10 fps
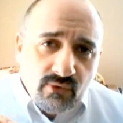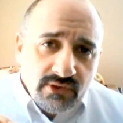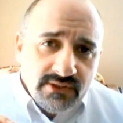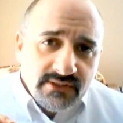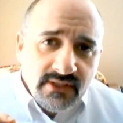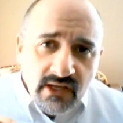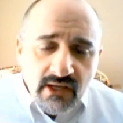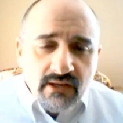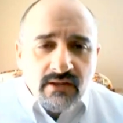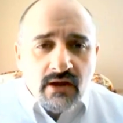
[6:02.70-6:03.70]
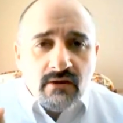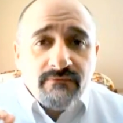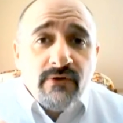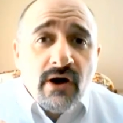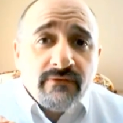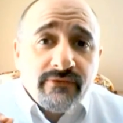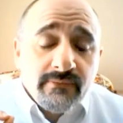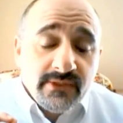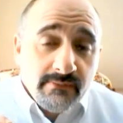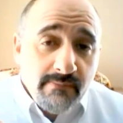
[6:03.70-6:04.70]
forces. They are far
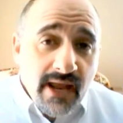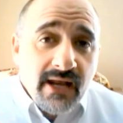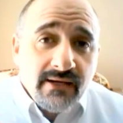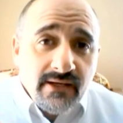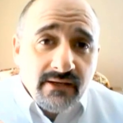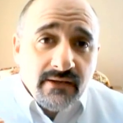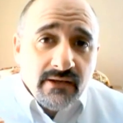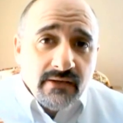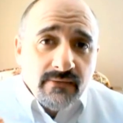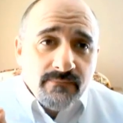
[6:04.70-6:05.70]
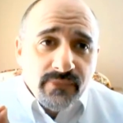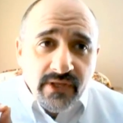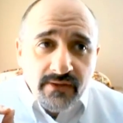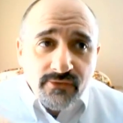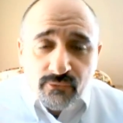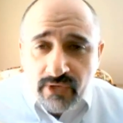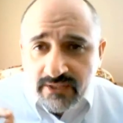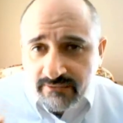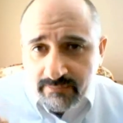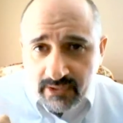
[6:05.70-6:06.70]
from demanding the
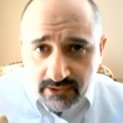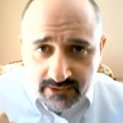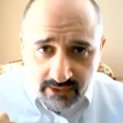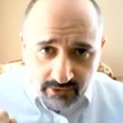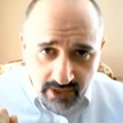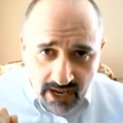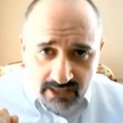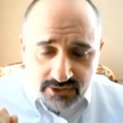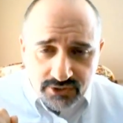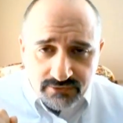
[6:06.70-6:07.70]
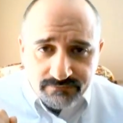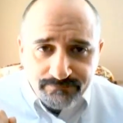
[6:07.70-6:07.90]
threat of military action.